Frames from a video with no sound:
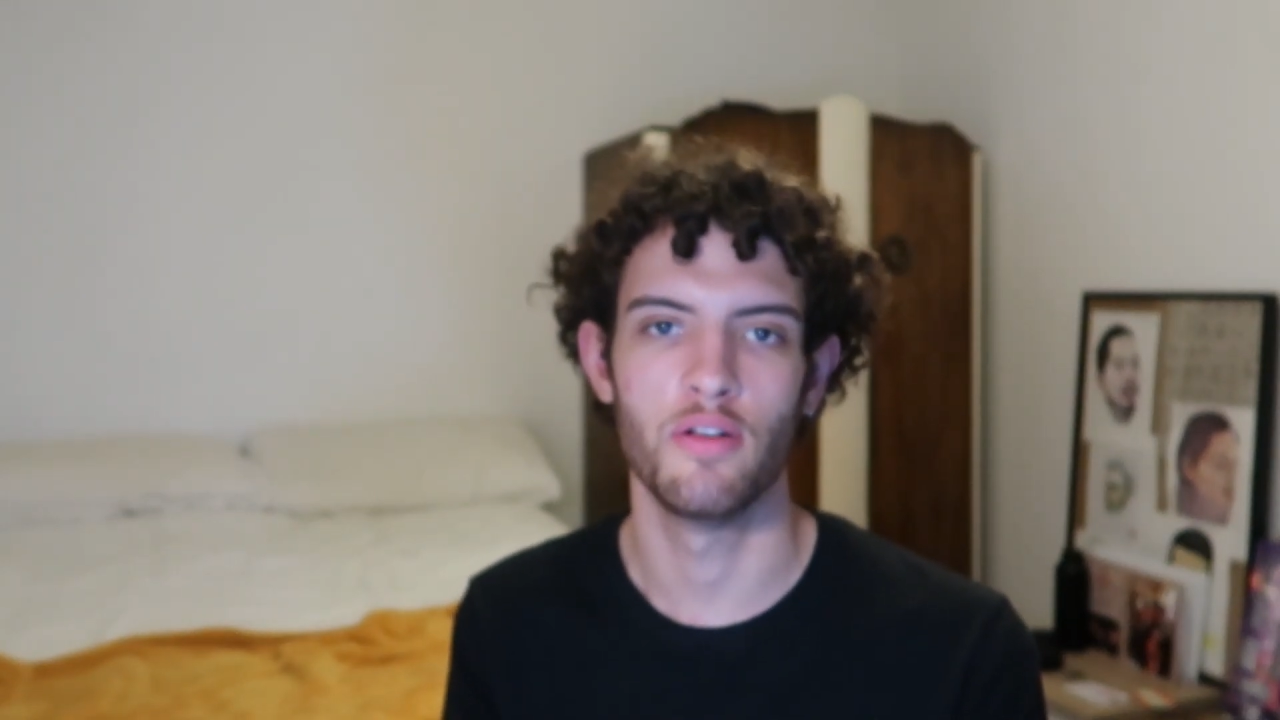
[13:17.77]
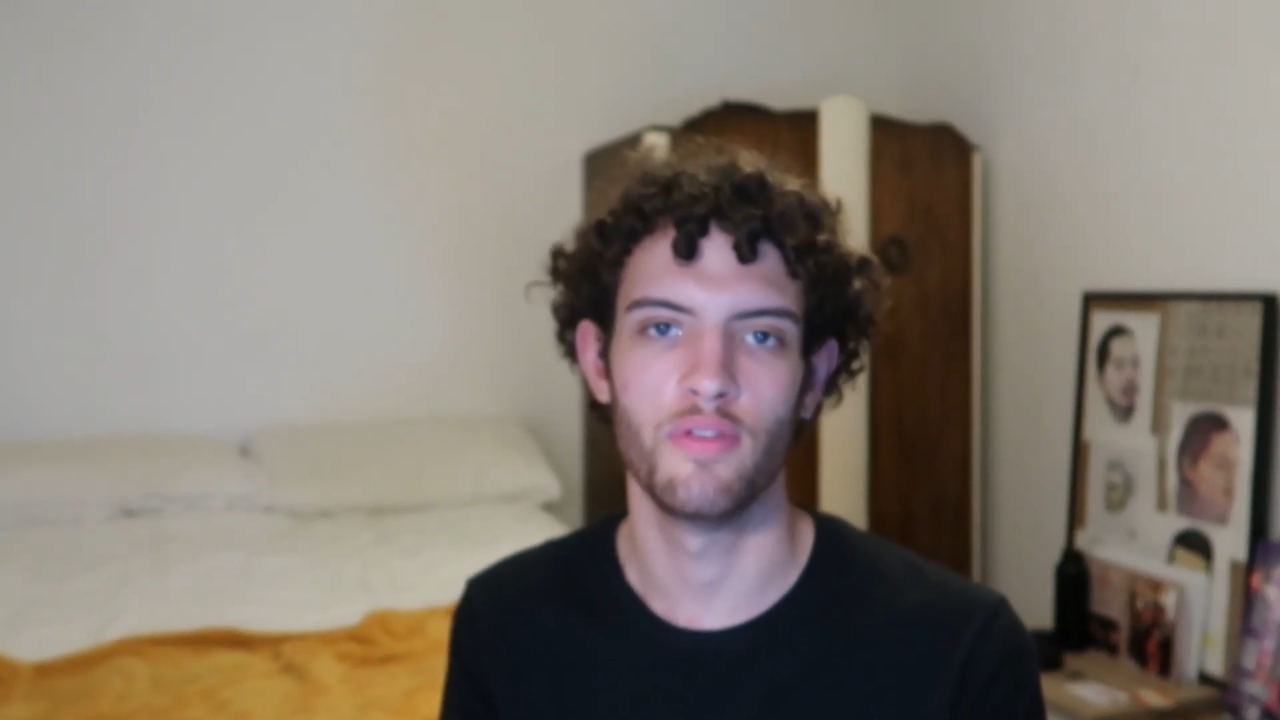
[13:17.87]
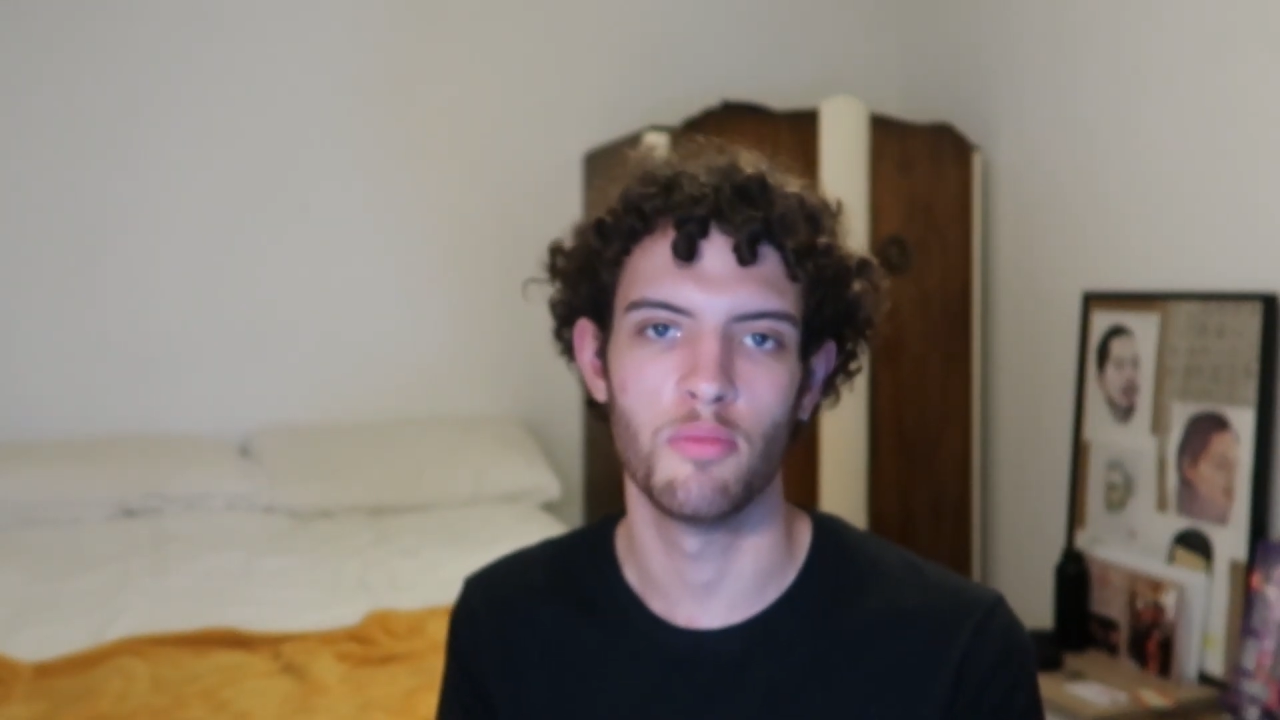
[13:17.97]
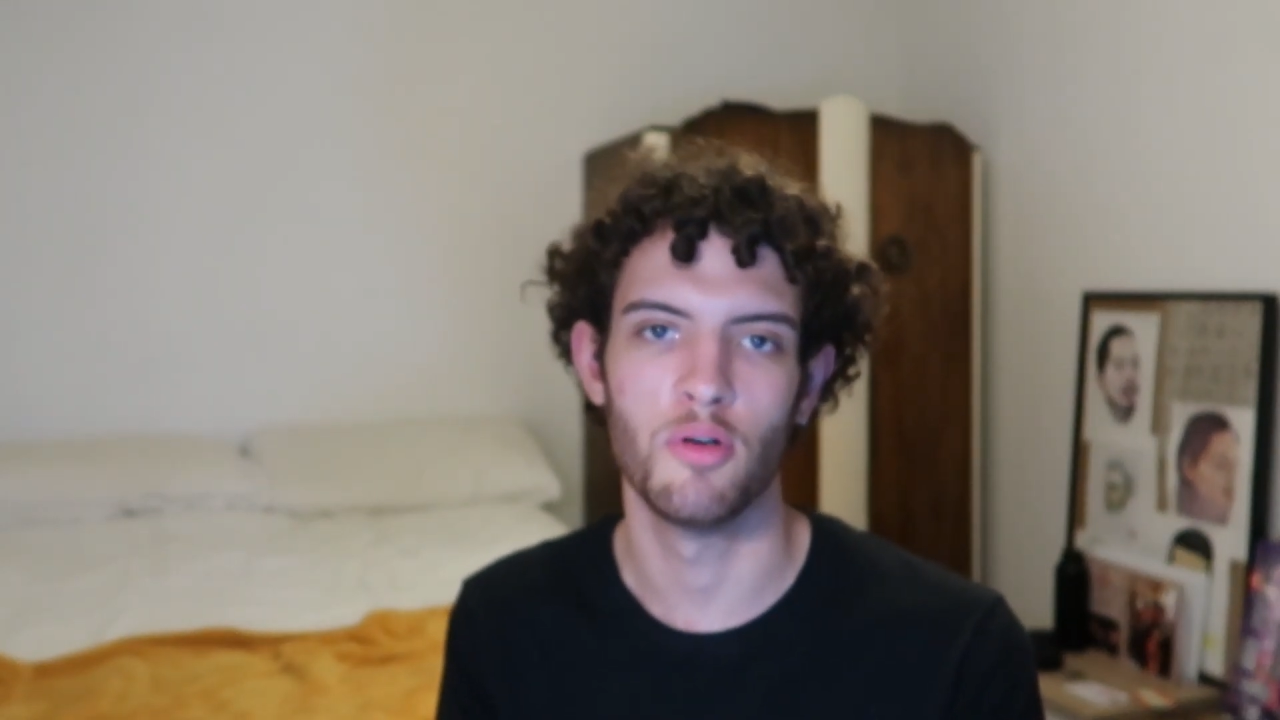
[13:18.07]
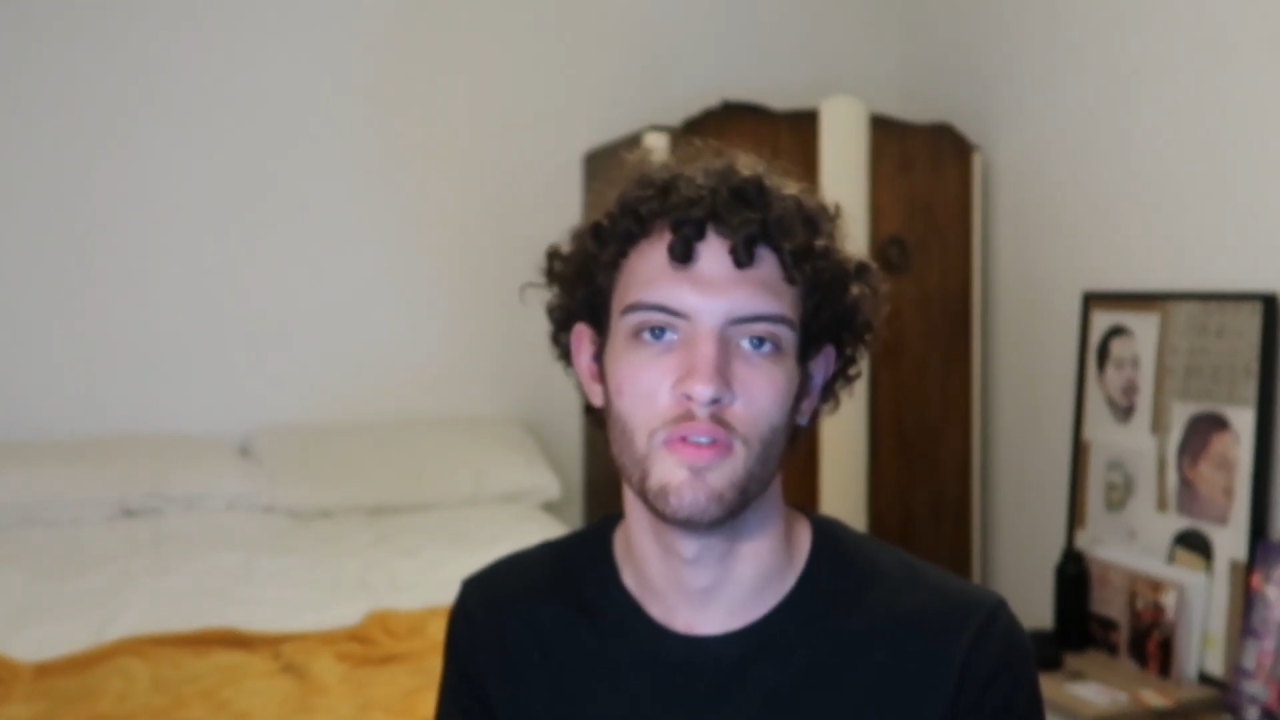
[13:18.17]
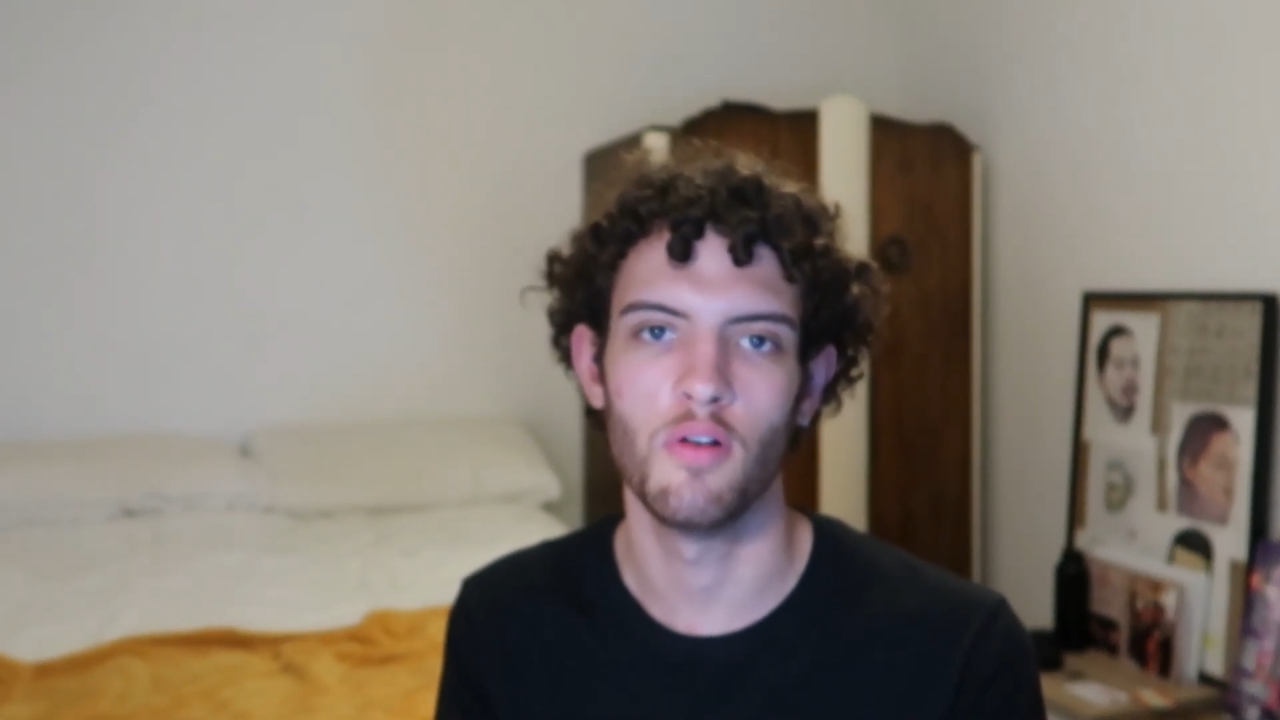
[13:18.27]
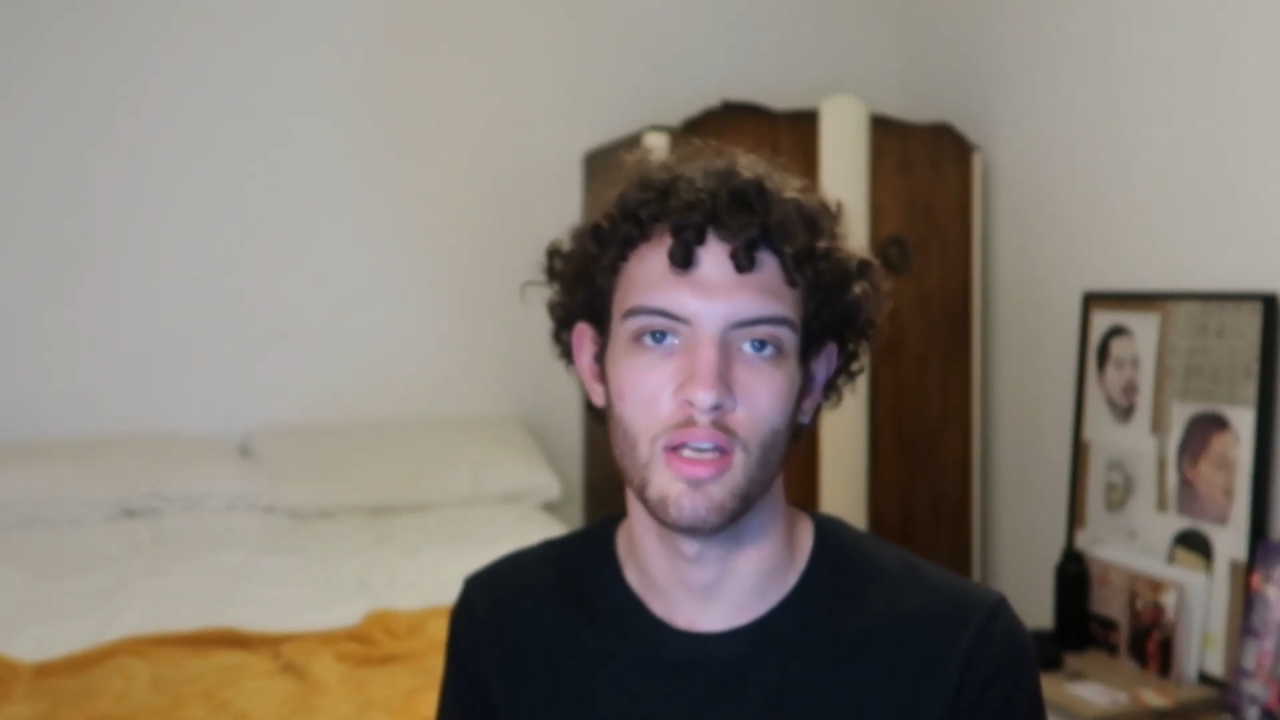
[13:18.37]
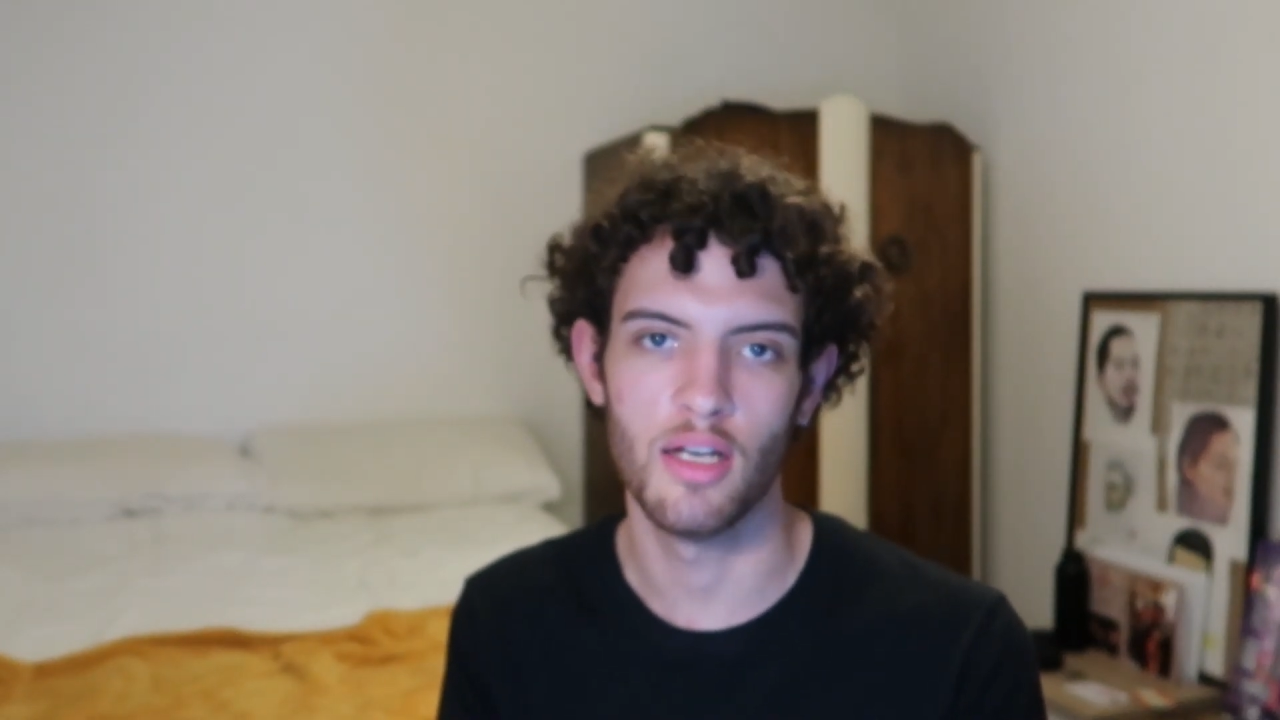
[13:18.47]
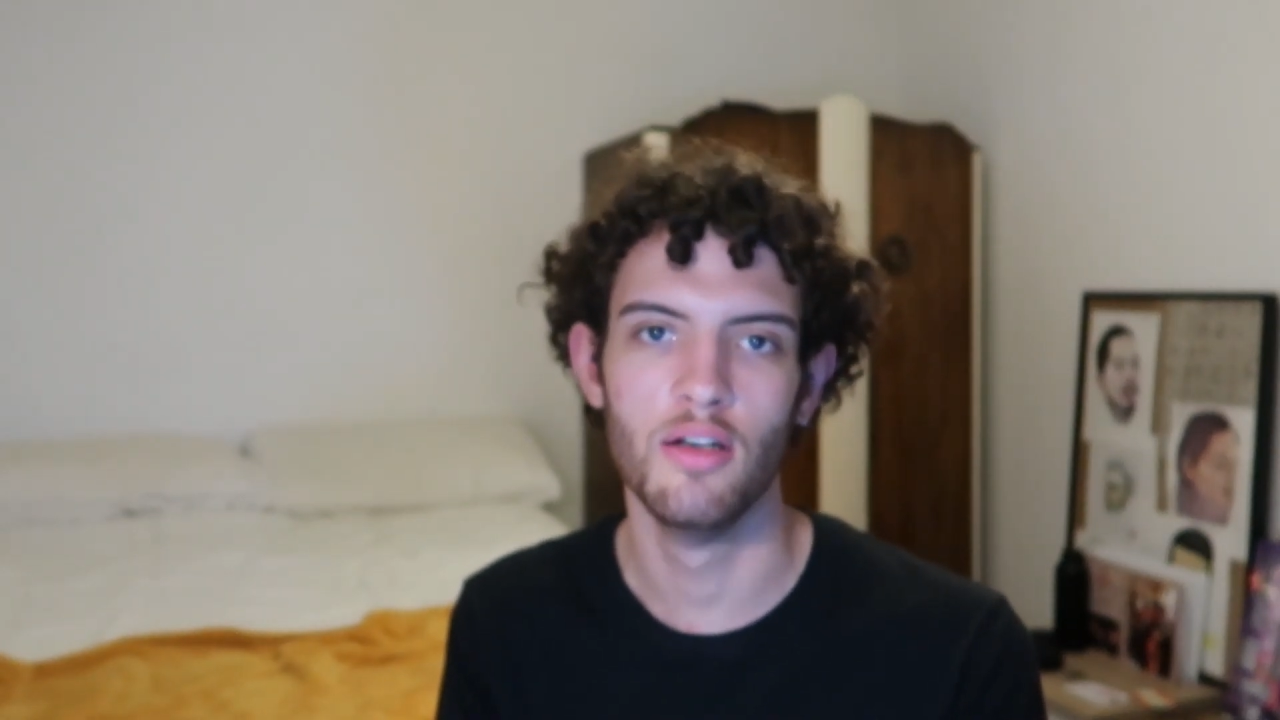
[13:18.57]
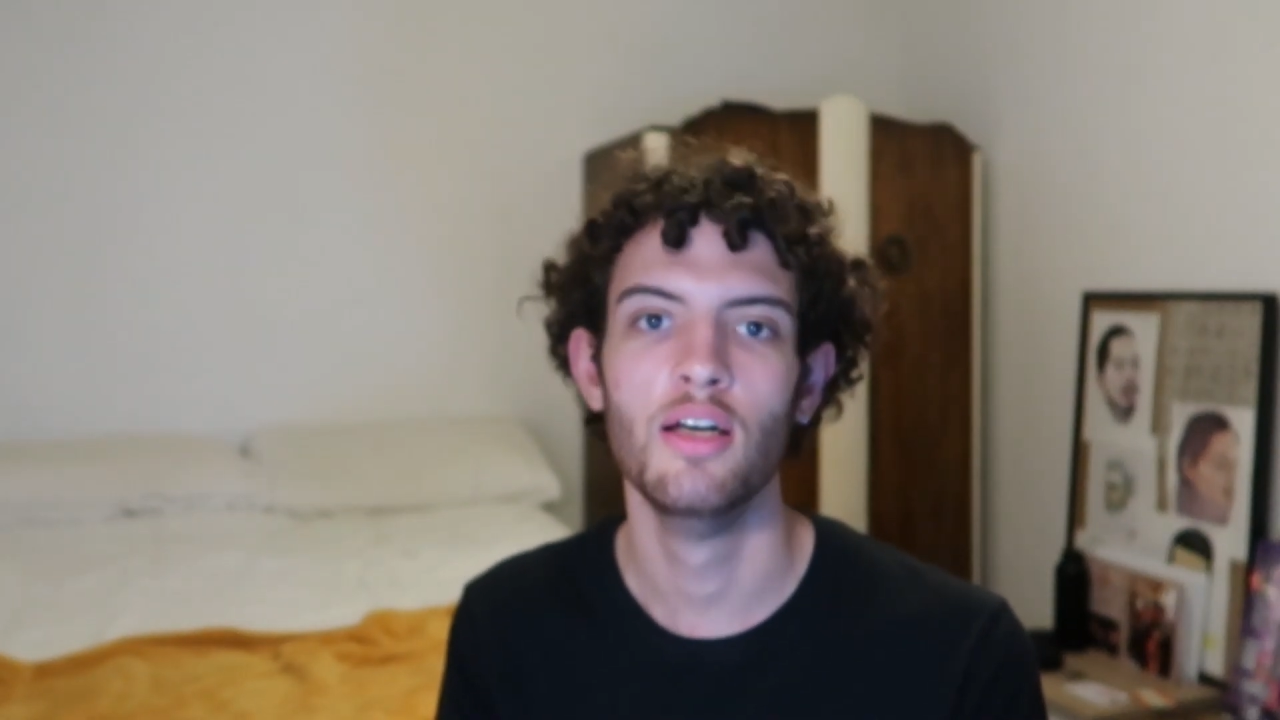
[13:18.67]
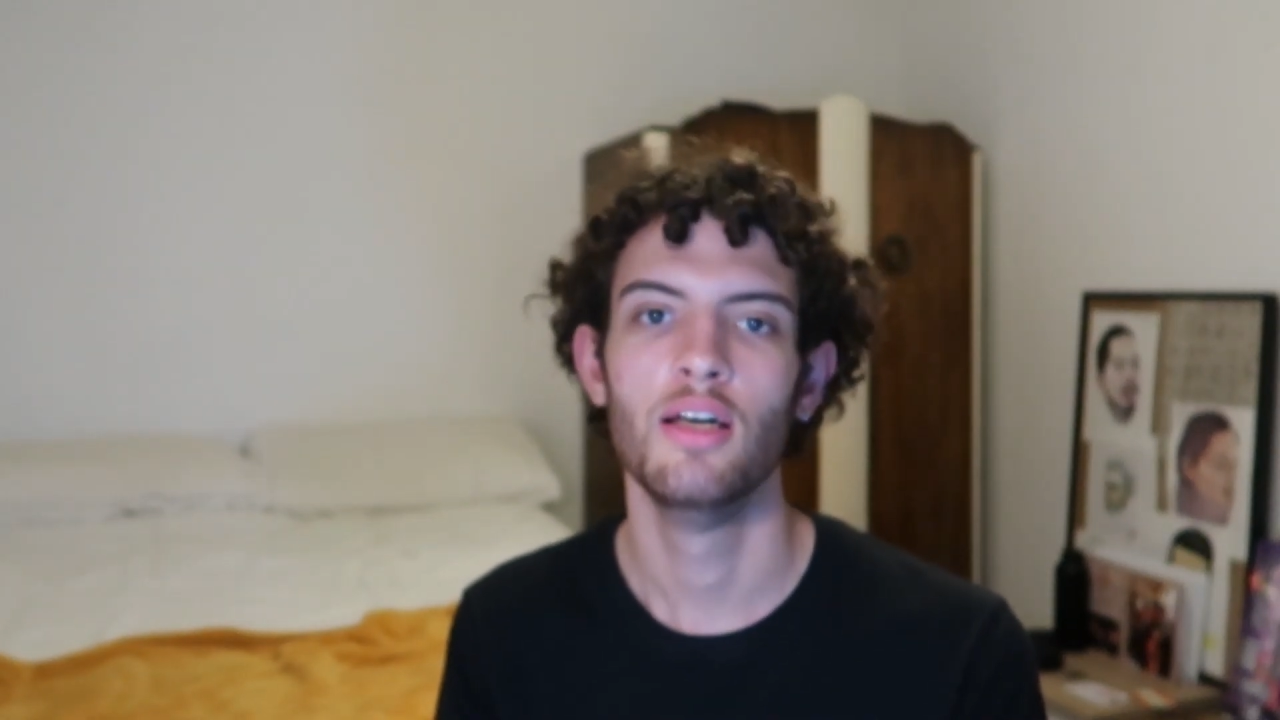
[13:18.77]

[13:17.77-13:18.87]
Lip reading: of your portfolio